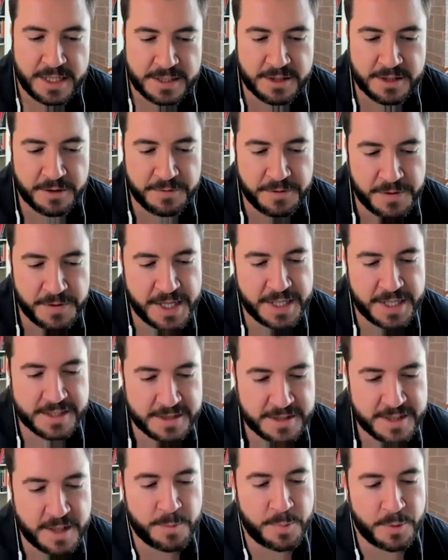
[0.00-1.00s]
So if you think
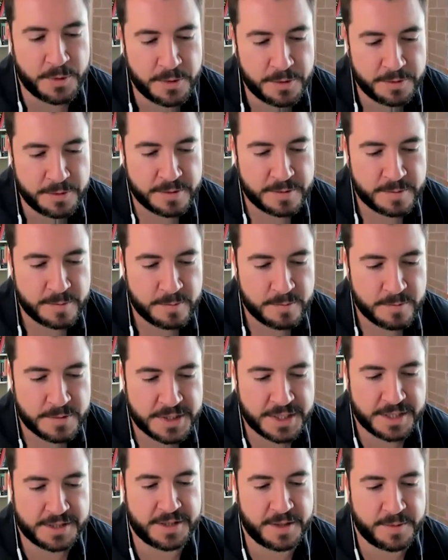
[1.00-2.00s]
it's a simple
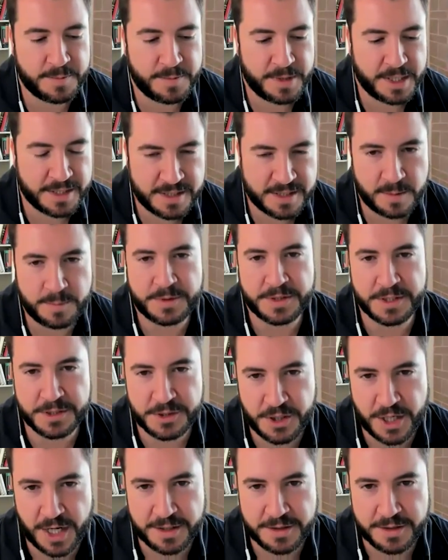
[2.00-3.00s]
system, it's simple
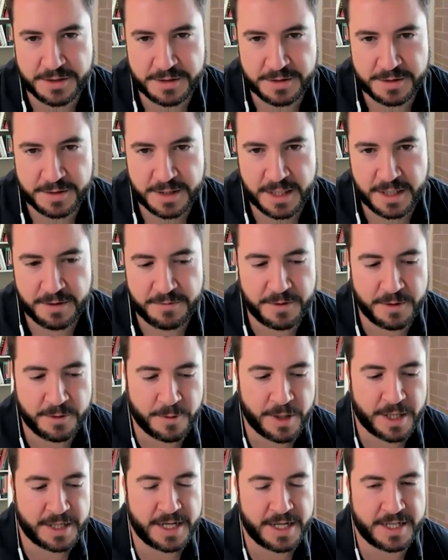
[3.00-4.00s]
to change if
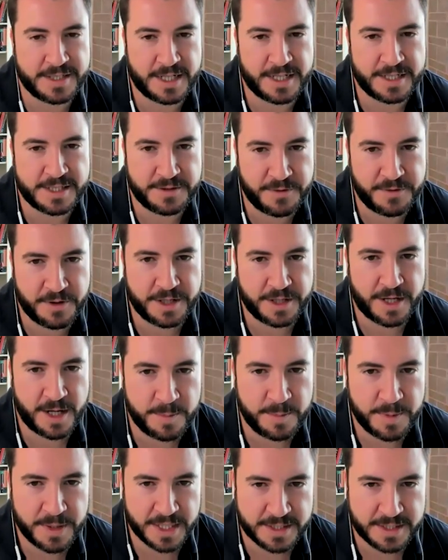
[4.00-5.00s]
you recognize that it's a very
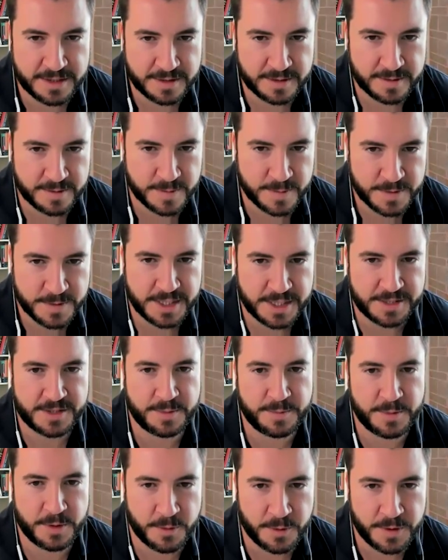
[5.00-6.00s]
complex
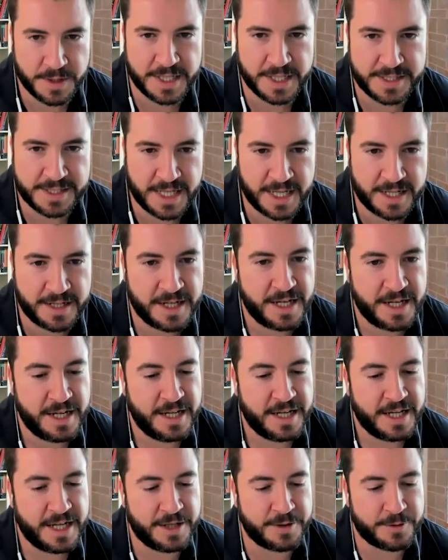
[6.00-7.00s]
system, you realize that
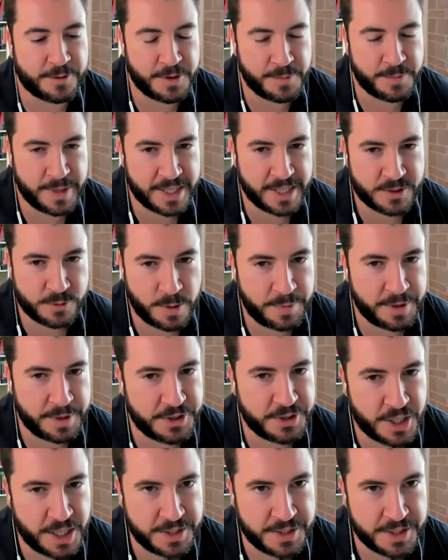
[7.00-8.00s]
in order to make
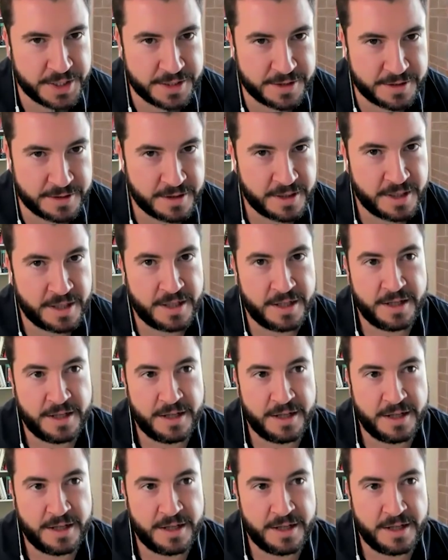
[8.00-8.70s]
sweeping changes,